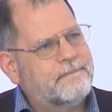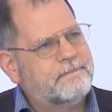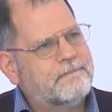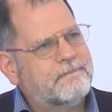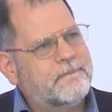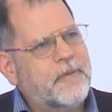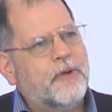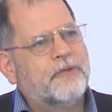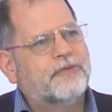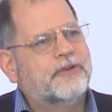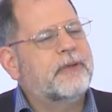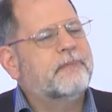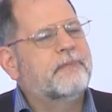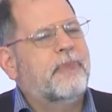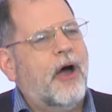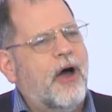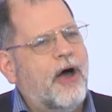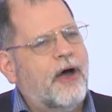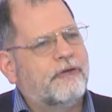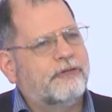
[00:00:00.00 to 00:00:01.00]
most
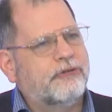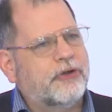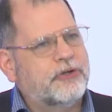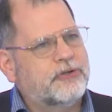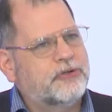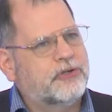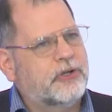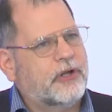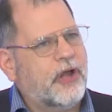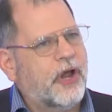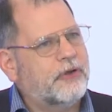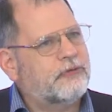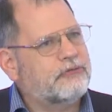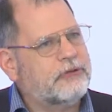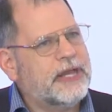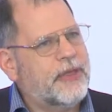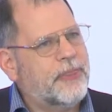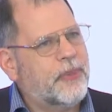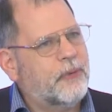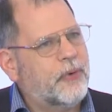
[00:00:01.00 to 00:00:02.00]
impoverished
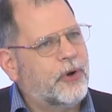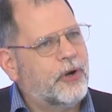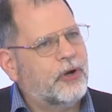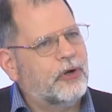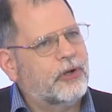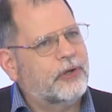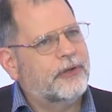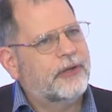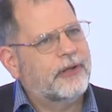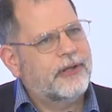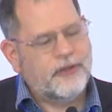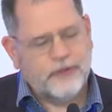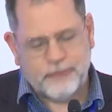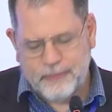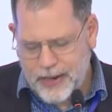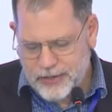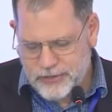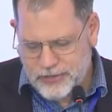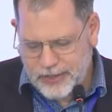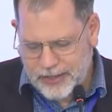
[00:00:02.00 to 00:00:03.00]
country in the world,
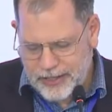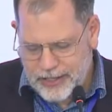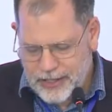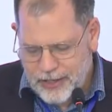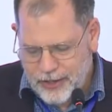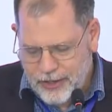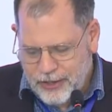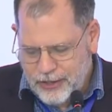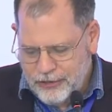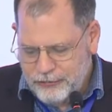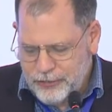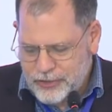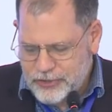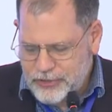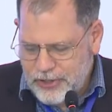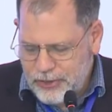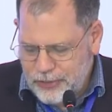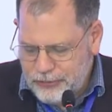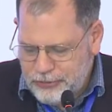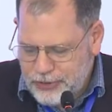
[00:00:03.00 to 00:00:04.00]
especially for
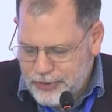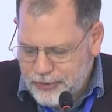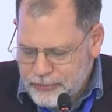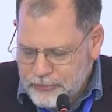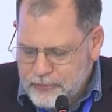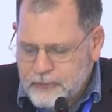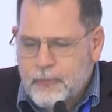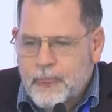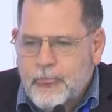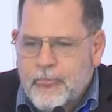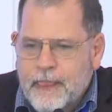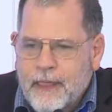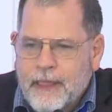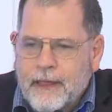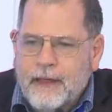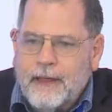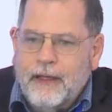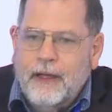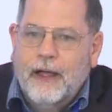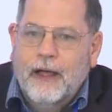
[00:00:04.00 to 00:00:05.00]
children.
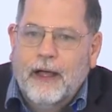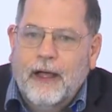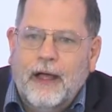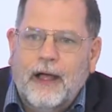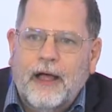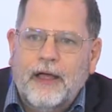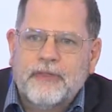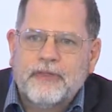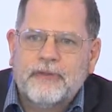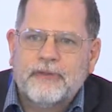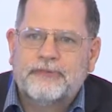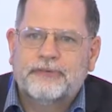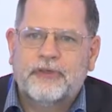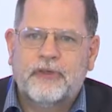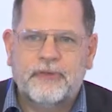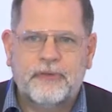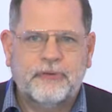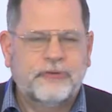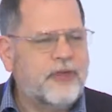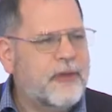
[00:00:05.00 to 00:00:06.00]
So
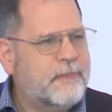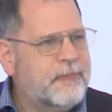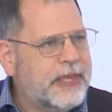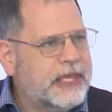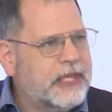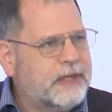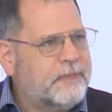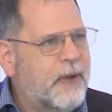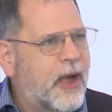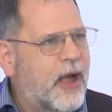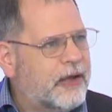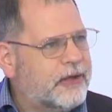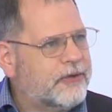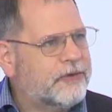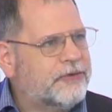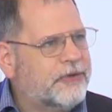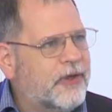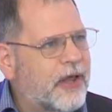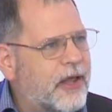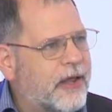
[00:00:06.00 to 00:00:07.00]
there's something in
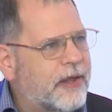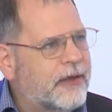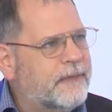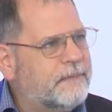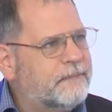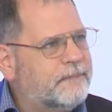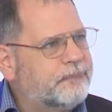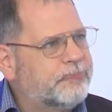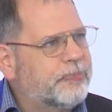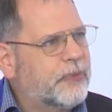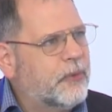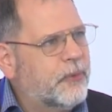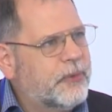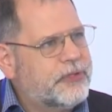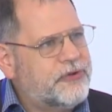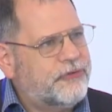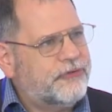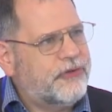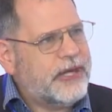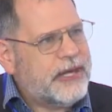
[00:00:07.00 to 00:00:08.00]
Pakistan
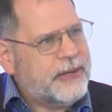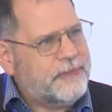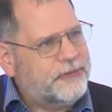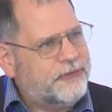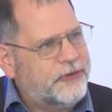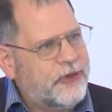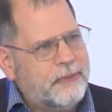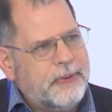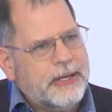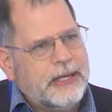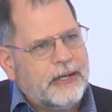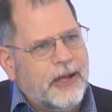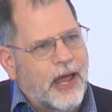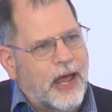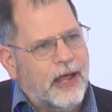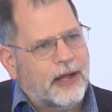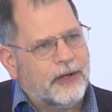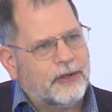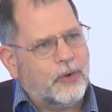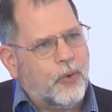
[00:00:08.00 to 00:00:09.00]
which seems to be
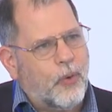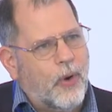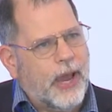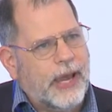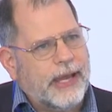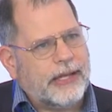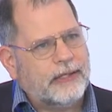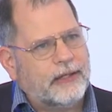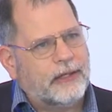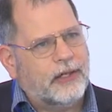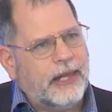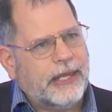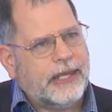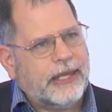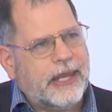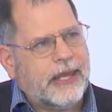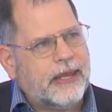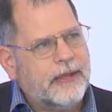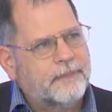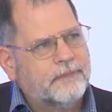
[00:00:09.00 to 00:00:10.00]
not quite
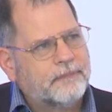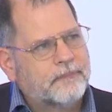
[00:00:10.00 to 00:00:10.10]
clicking,